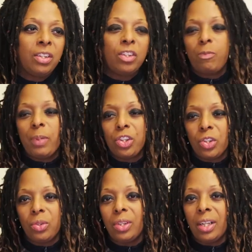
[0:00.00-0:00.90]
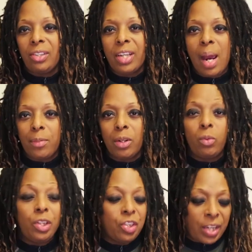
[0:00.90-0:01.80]
special adapter,
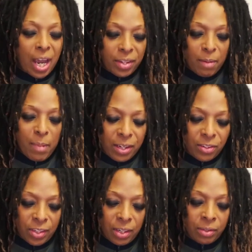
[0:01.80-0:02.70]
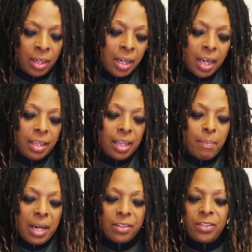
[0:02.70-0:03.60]
which is how they make it sound. They
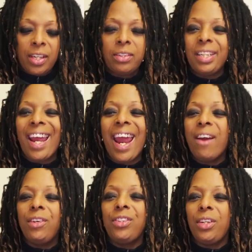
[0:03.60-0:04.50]
make it sound in every